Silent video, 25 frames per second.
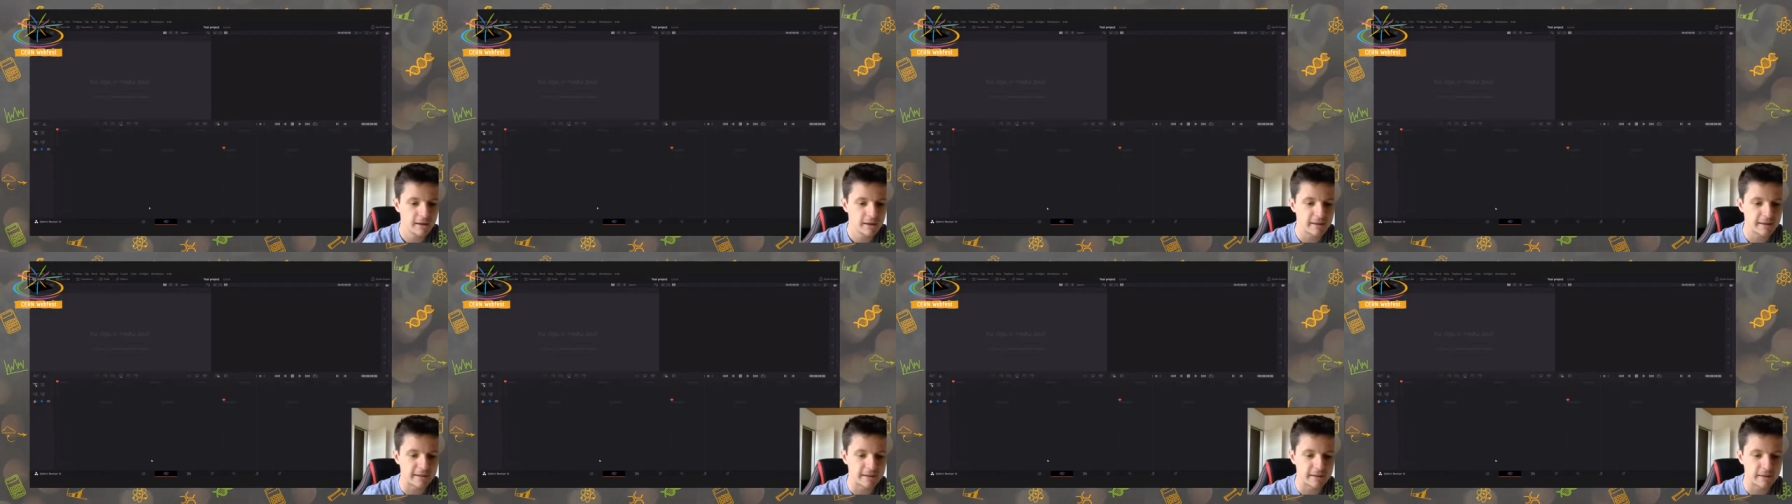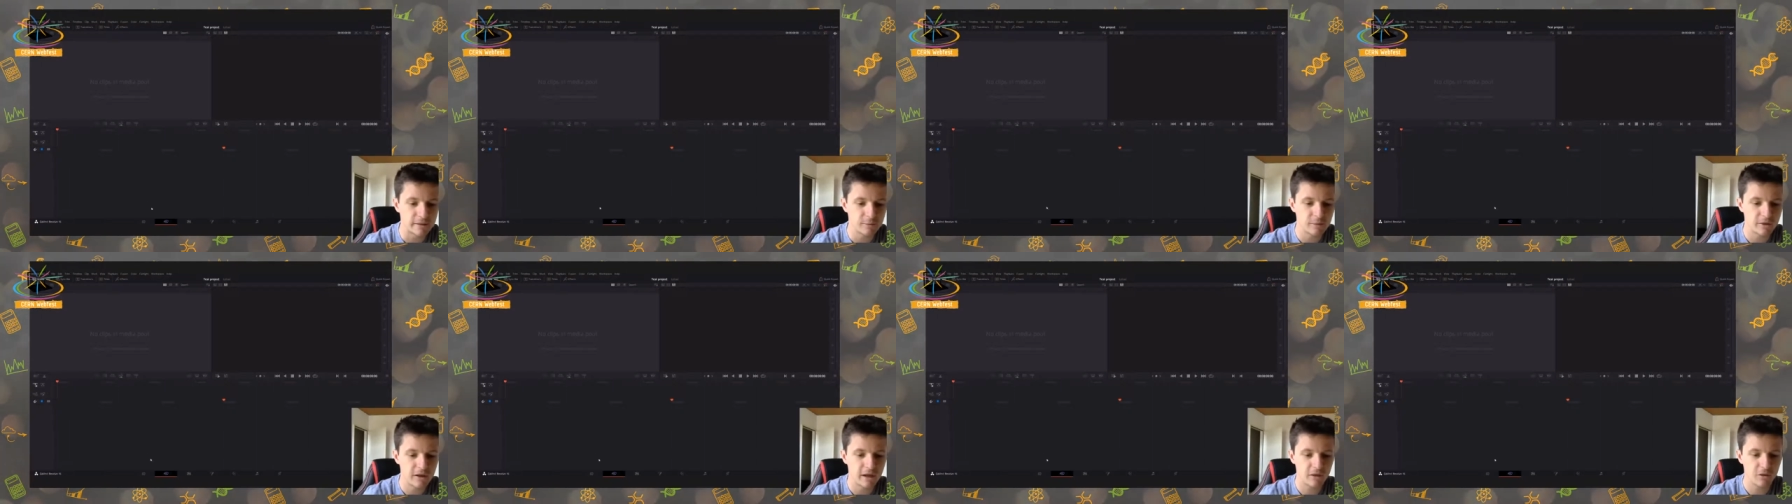Uh,
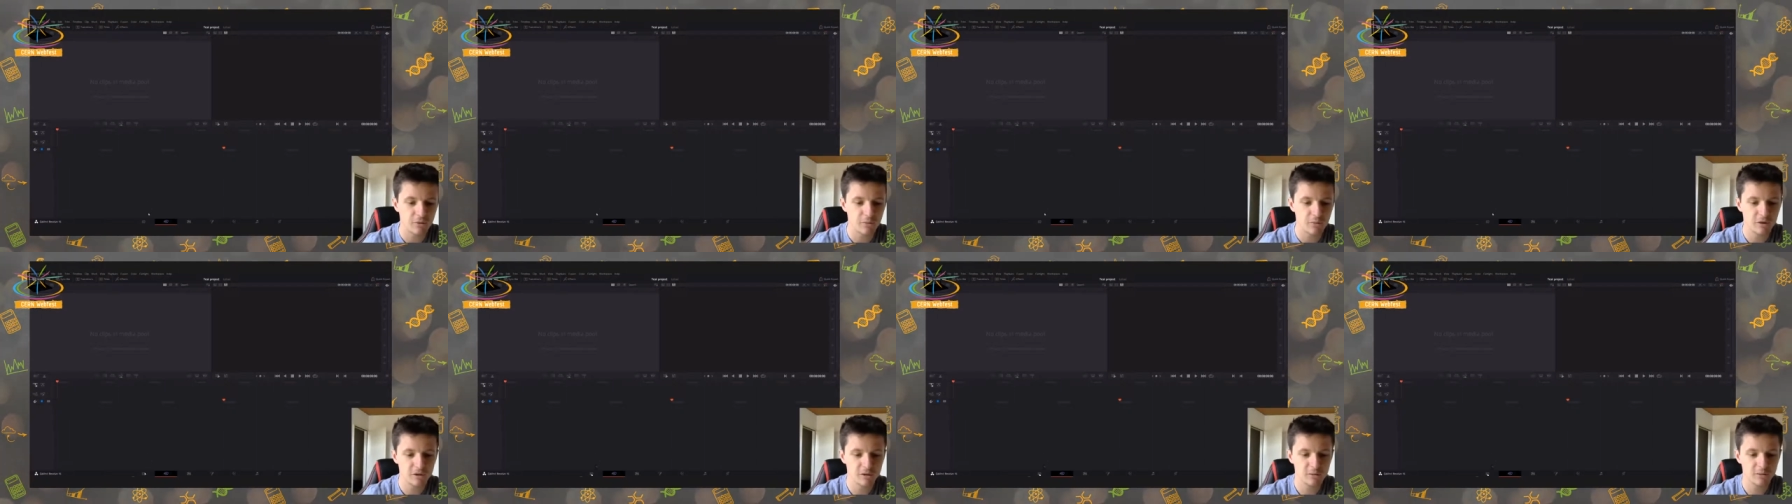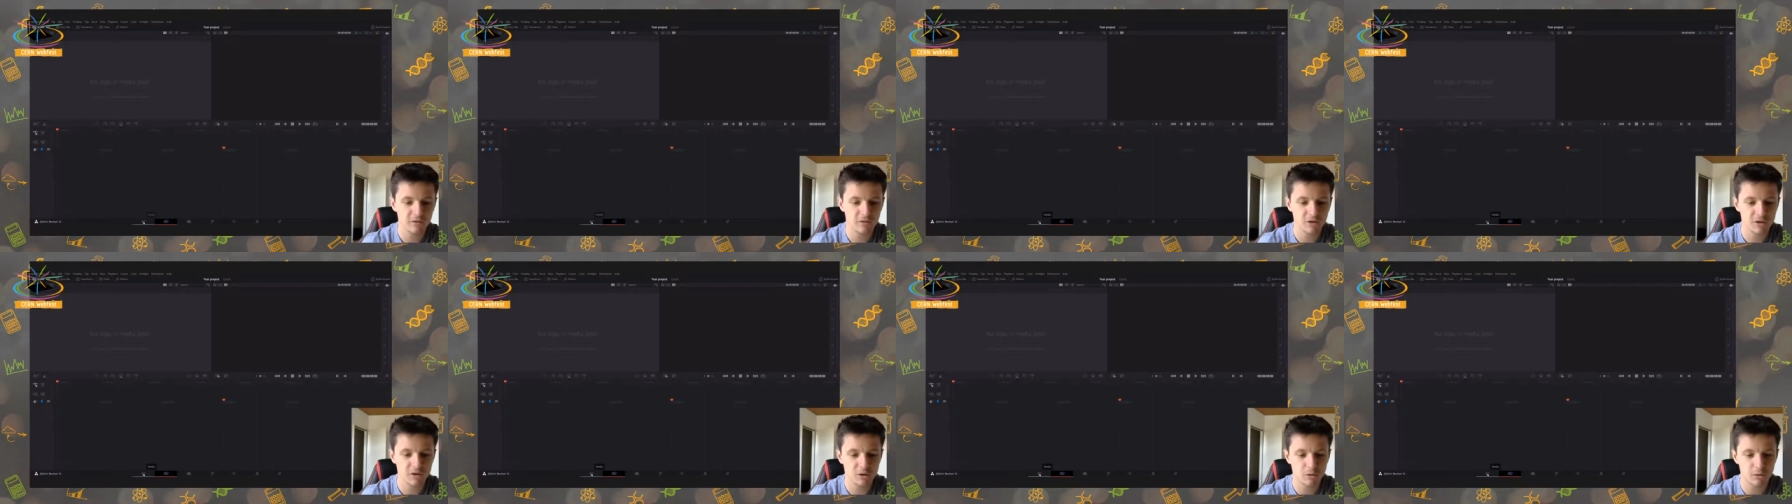but at the bottom
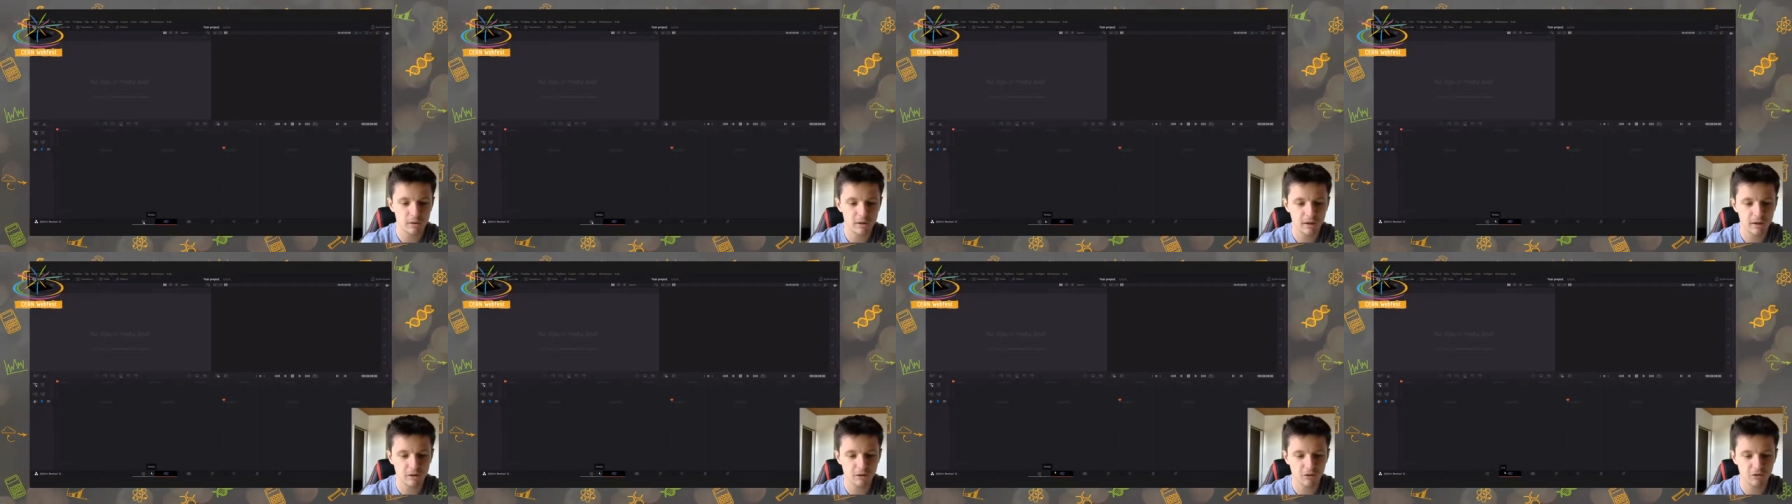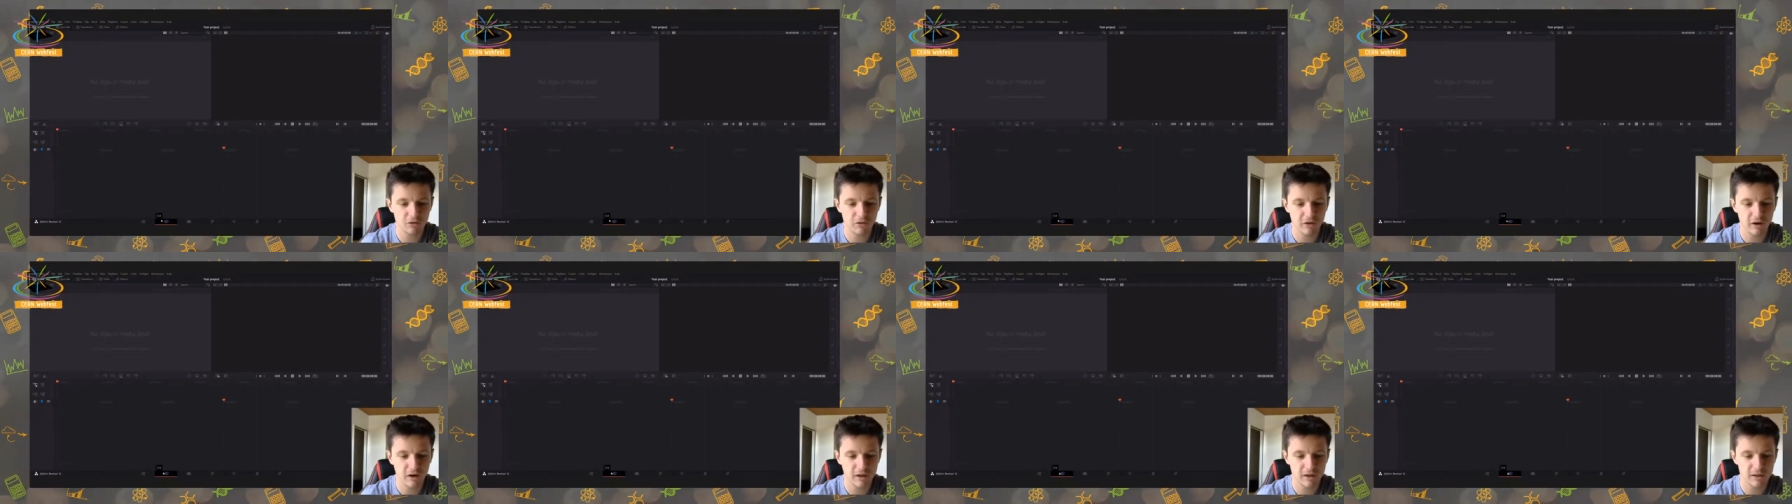of the screen, you'll
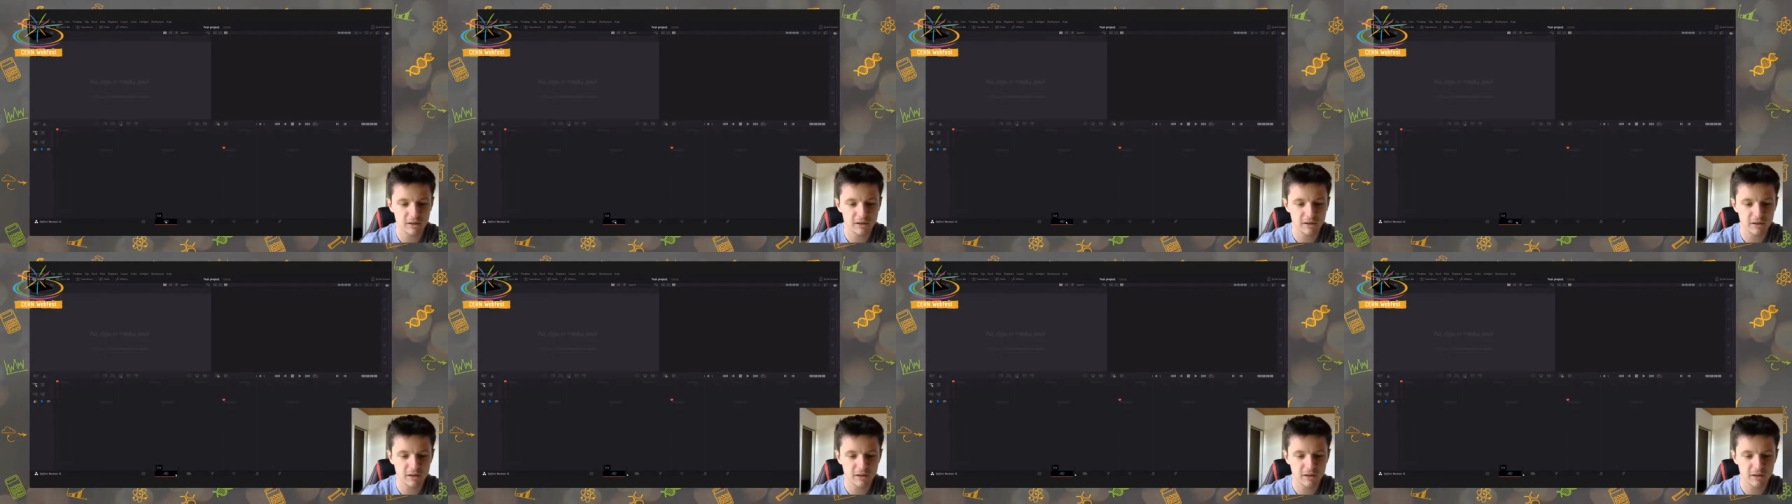find